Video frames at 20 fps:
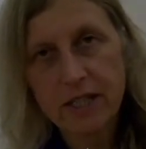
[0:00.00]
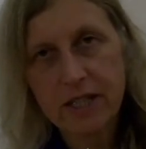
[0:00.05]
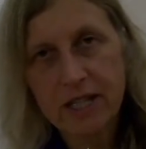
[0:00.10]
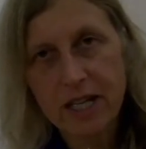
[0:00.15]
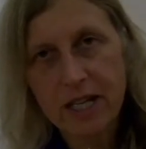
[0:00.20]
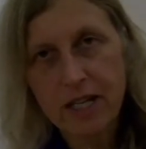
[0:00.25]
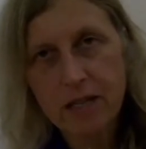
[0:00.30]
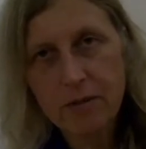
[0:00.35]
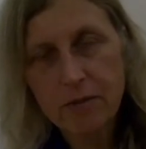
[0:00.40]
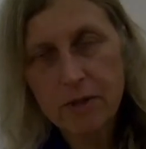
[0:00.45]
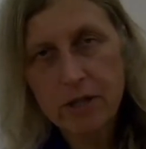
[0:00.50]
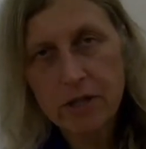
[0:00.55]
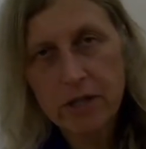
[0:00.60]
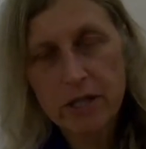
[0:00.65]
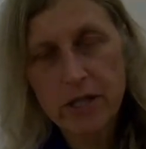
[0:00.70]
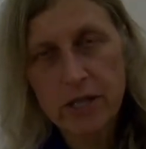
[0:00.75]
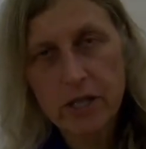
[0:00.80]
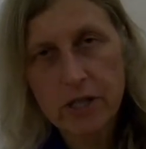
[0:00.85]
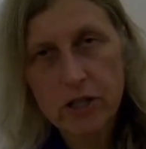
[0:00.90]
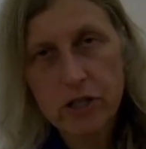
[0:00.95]
This
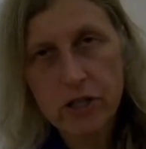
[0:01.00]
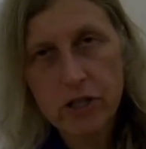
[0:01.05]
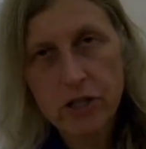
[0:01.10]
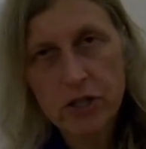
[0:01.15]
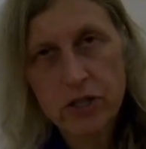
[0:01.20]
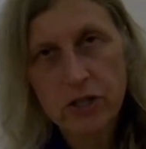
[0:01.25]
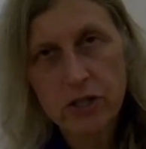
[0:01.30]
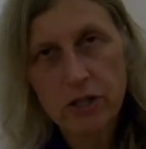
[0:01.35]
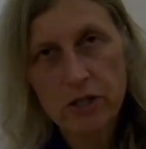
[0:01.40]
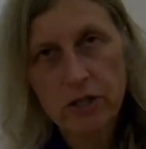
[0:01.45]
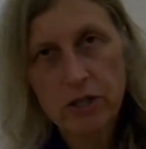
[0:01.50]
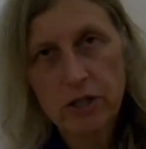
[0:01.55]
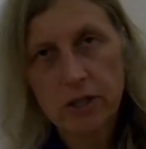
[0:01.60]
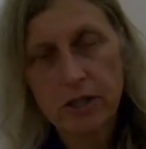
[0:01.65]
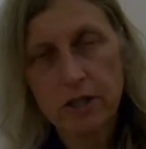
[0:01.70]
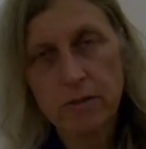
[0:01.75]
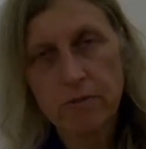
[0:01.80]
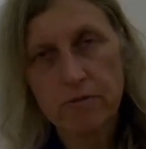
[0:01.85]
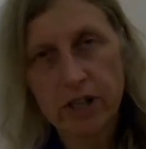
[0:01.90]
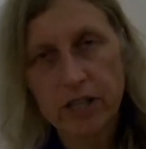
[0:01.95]
is, once
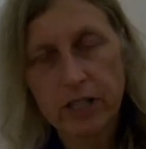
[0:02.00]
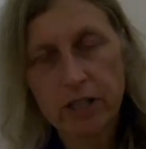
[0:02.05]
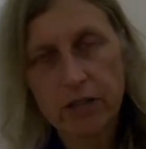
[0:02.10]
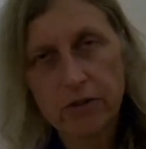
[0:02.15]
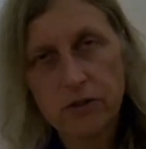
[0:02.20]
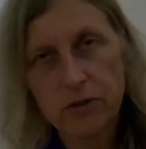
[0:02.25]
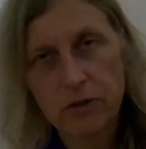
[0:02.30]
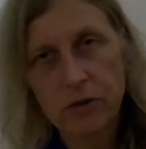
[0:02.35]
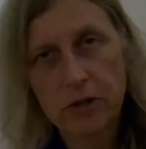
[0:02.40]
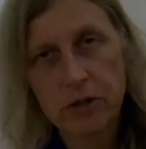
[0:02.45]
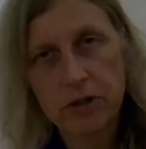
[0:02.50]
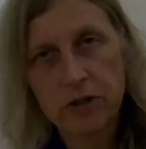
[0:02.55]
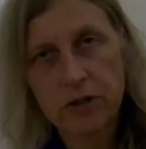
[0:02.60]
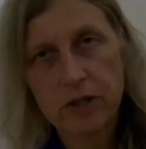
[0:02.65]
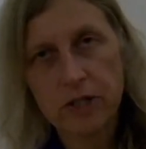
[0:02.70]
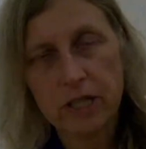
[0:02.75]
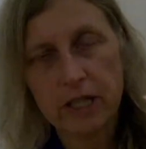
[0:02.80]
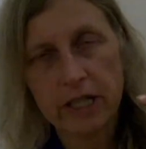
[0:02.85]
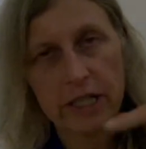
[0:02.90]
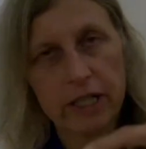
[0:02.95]
again, one of the great
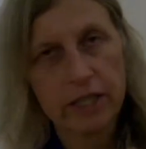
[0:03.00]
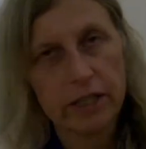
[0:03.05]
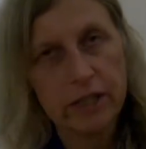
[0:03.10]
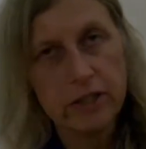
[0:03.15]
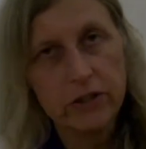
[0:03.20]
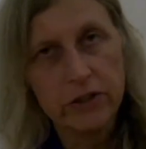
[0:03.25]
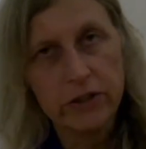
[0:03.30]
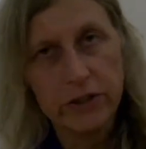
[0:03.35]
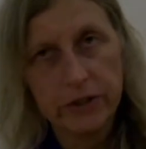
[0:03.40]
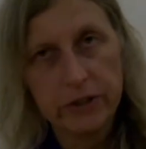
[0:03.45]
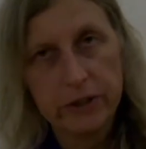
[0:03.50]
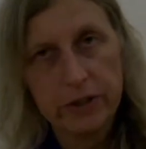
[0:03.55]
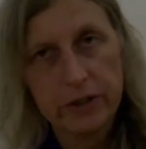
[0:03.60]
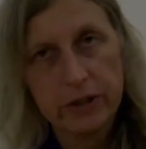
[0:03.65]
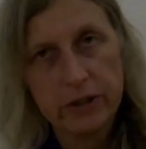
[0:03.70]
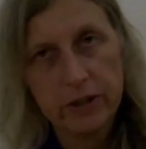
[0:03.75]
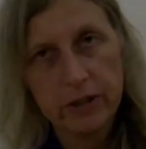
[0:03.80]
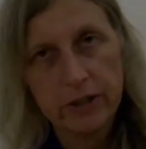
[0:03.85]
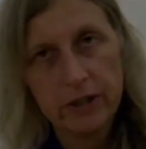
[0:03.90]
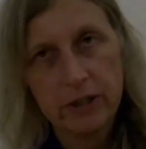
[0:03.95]
clowning acts
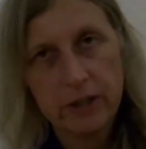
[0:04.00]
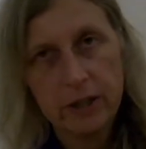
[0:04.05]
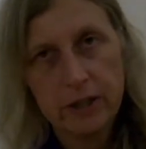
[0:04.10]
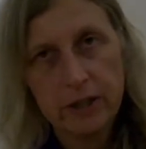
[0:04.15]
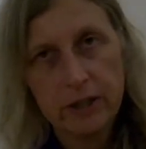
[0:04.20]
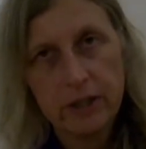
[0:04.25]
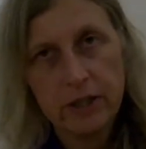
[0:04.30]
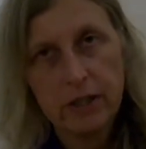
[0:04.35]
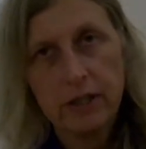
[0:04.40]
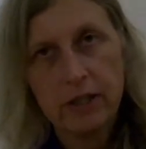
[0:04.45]
from the culture.